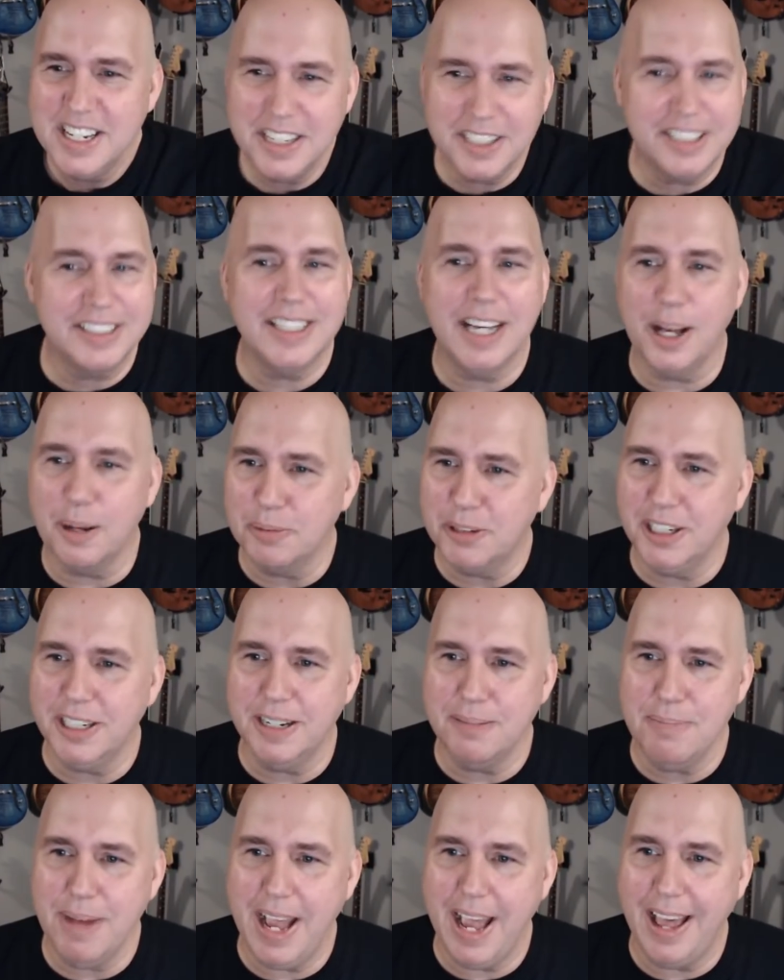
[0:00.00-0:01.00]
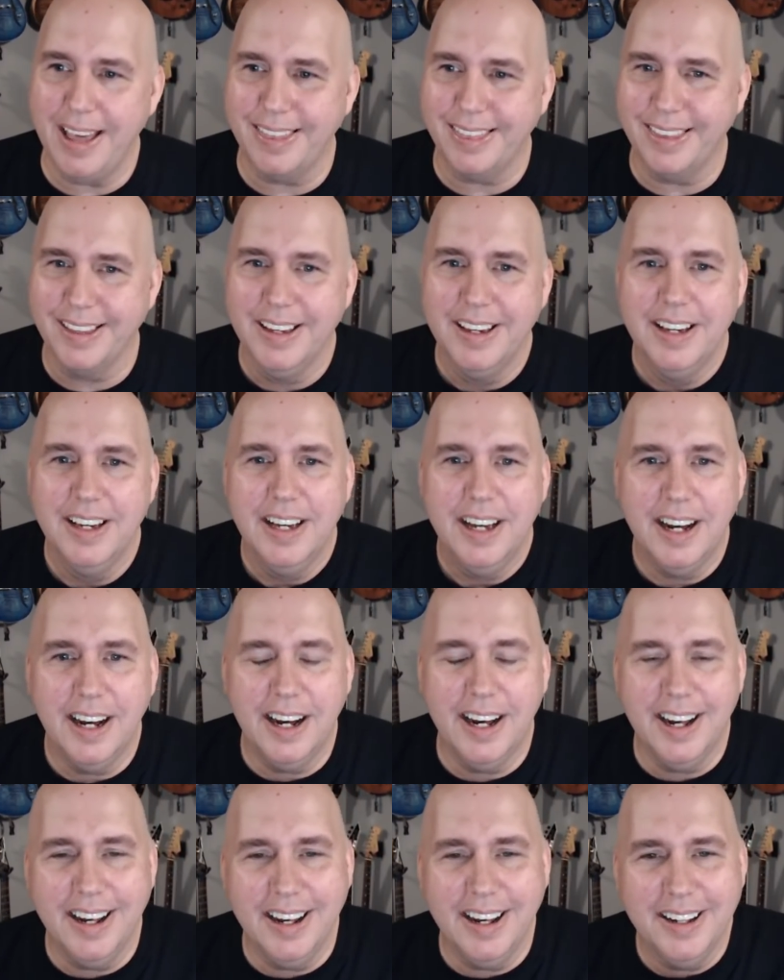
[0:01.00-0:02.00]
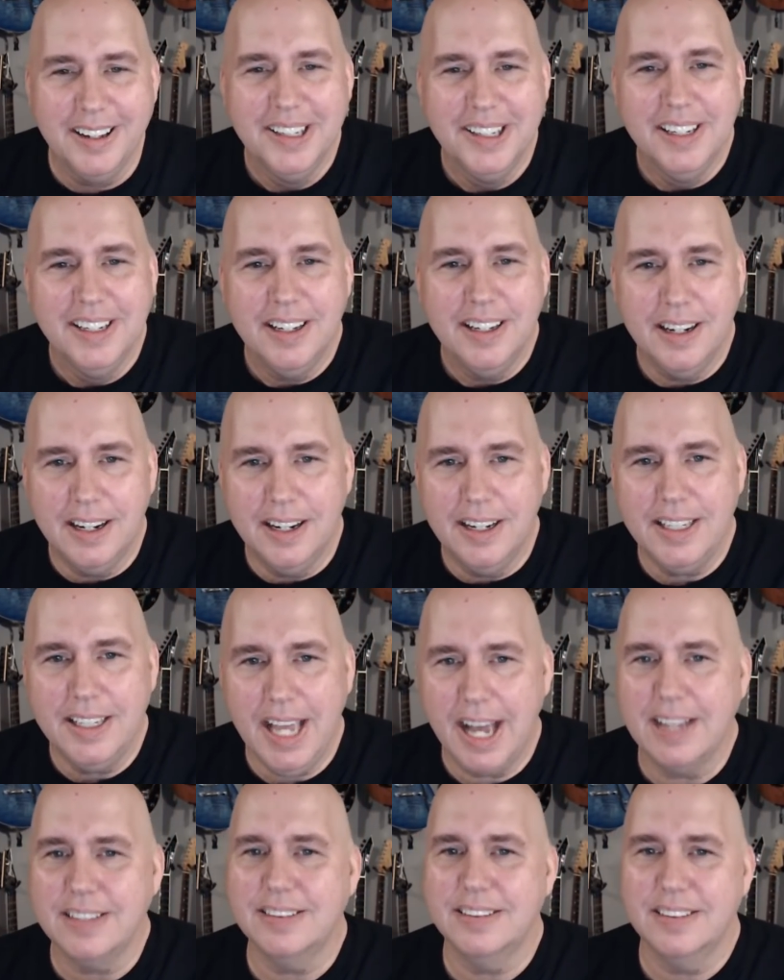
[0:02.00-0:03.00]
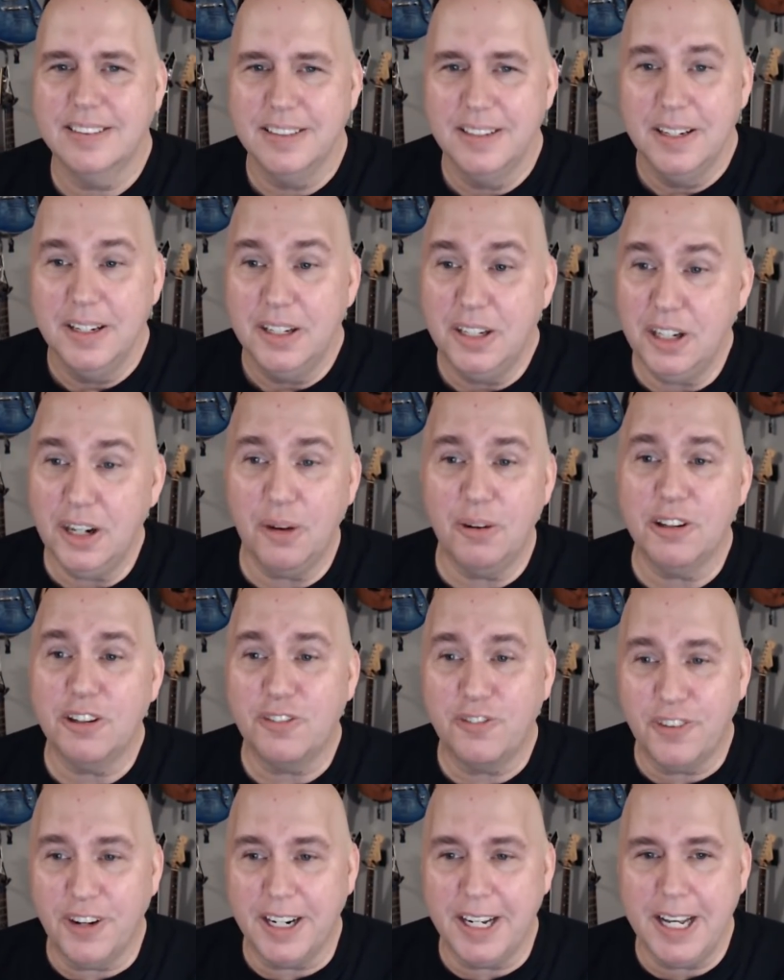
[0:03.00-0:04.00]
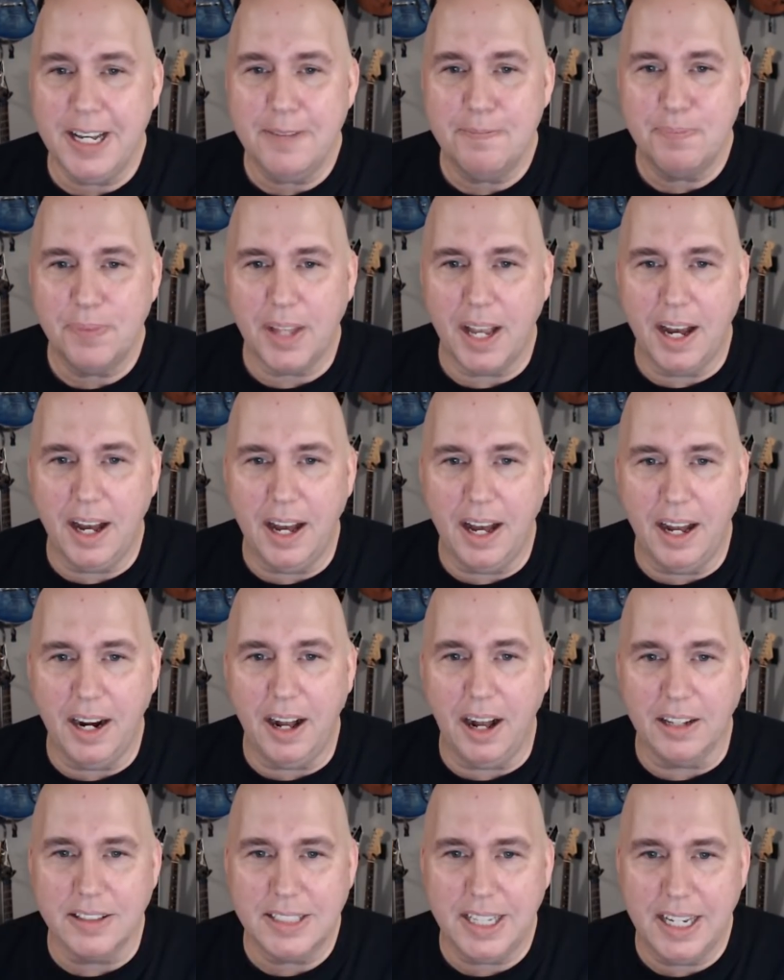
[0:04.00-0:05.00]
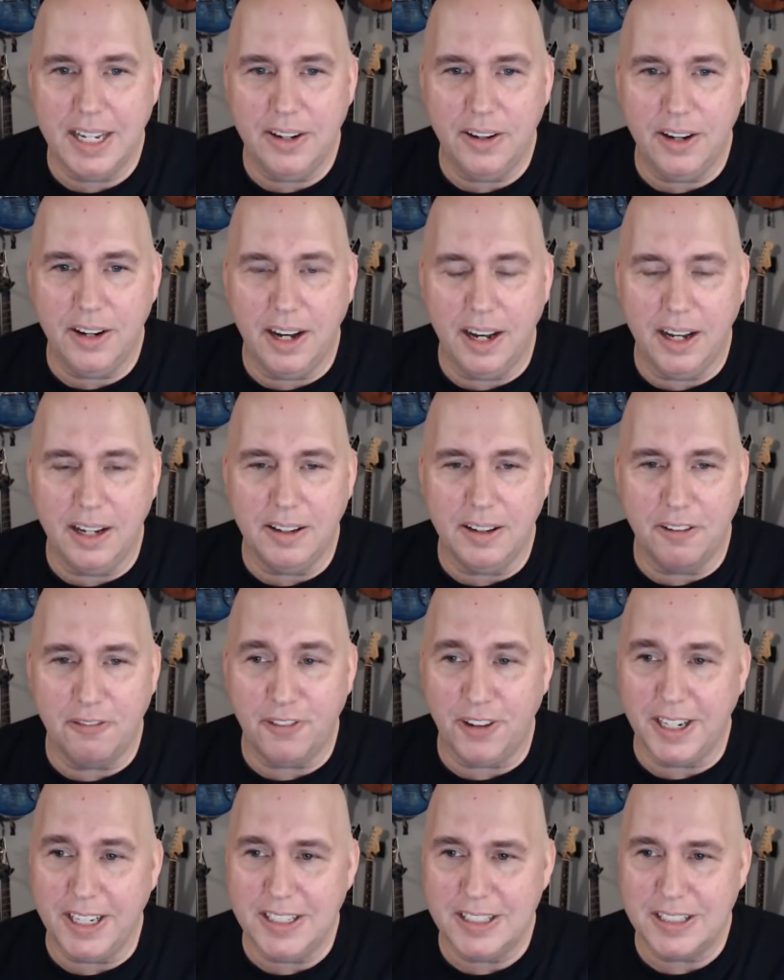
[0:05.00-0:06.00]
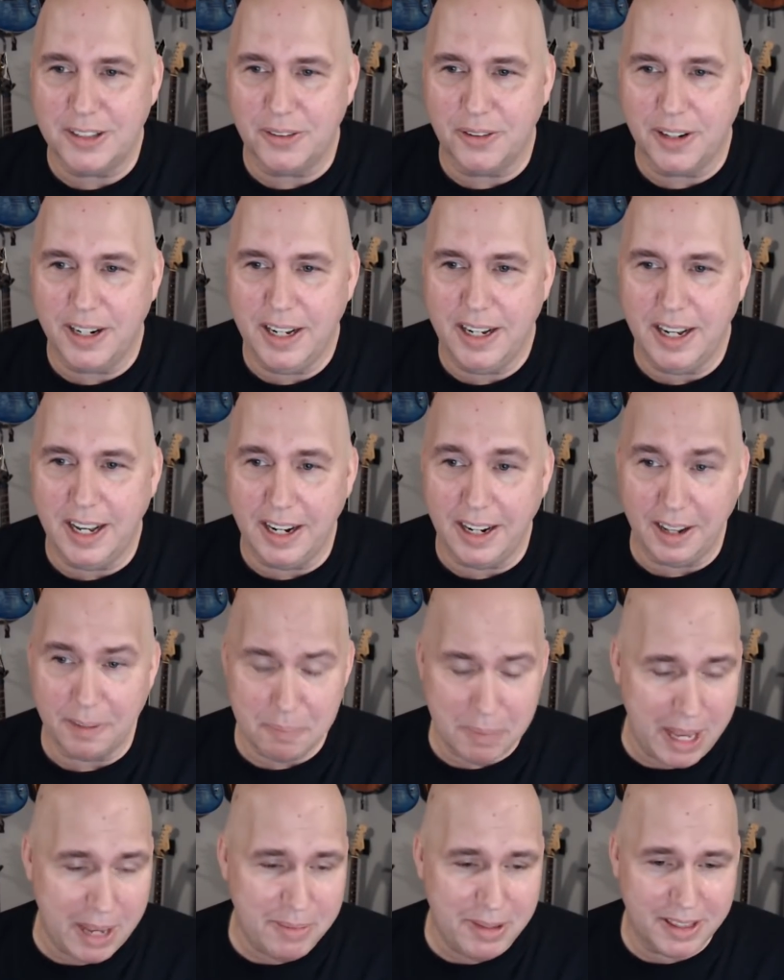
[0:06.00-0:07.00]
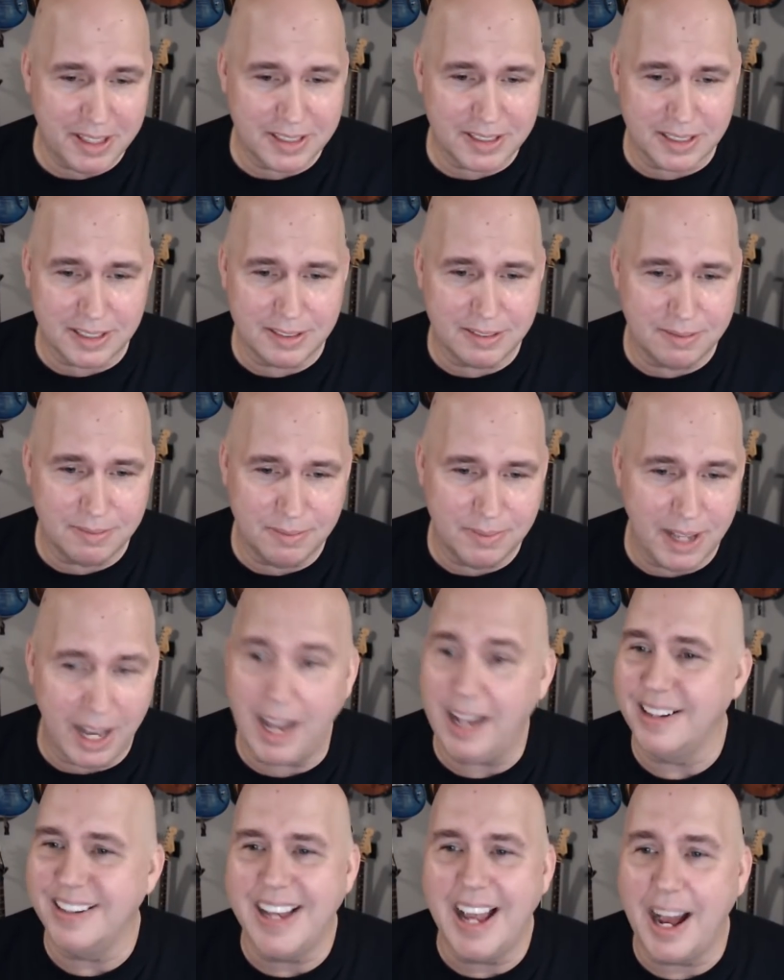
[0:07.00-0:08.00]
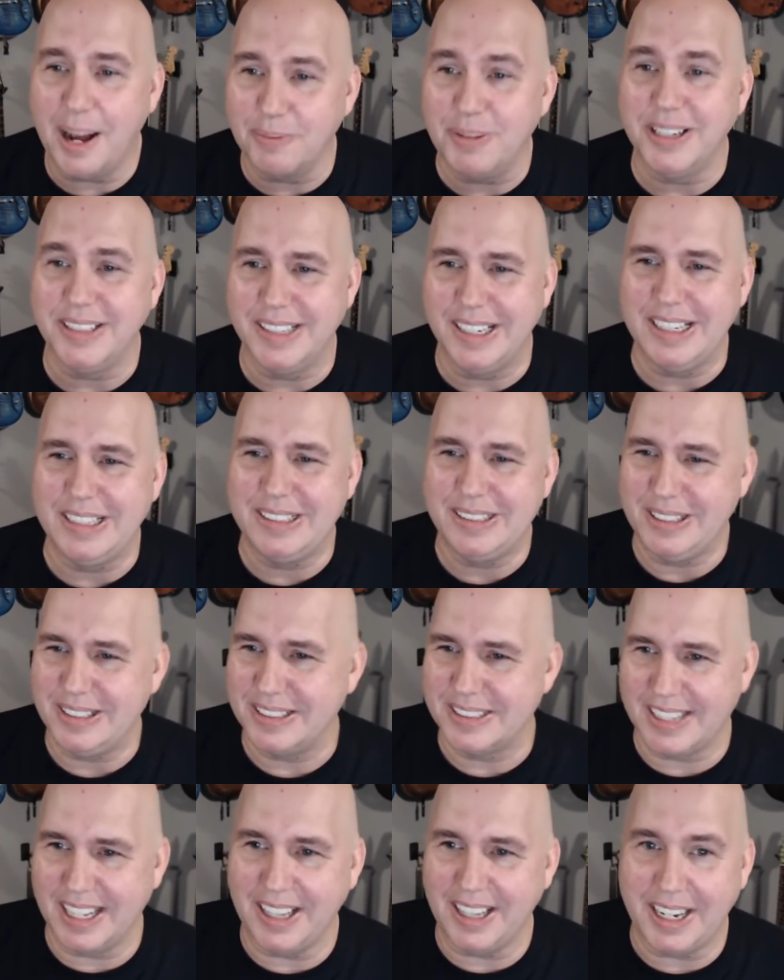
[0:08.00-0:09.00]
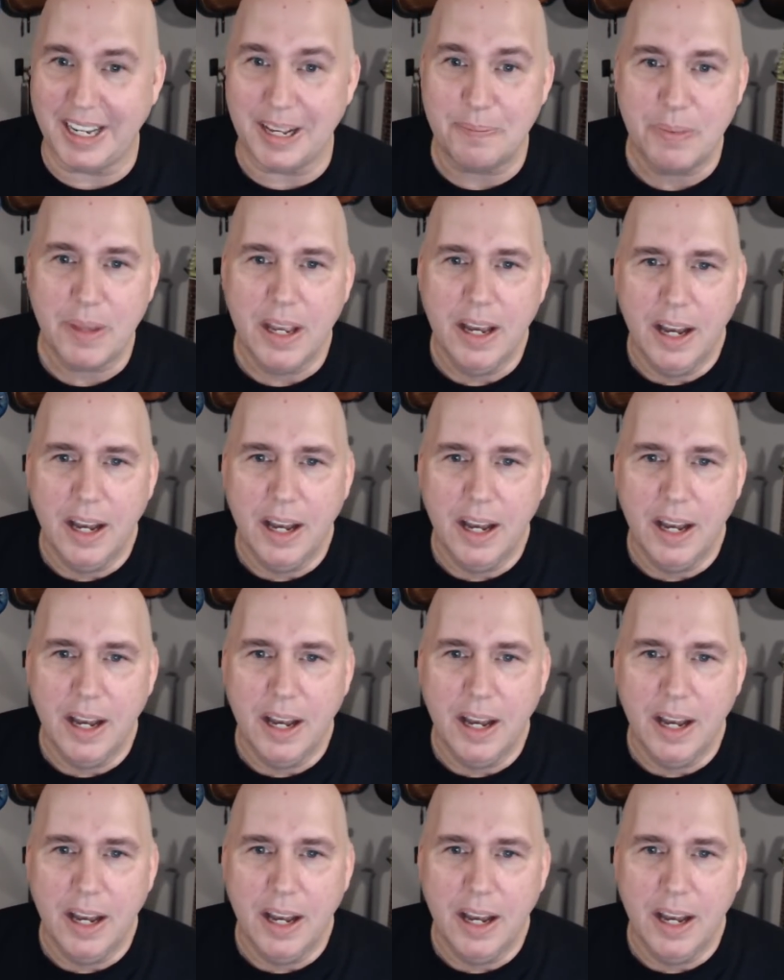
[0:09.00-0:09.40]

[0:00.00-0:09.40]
you can tell I'm good at math. Uh, uh, yes. You know, what's funny. Uh, I'll tell you uh, a funny story, and maybe this is, uh, yeah, I'm going to tell you too, because I like it.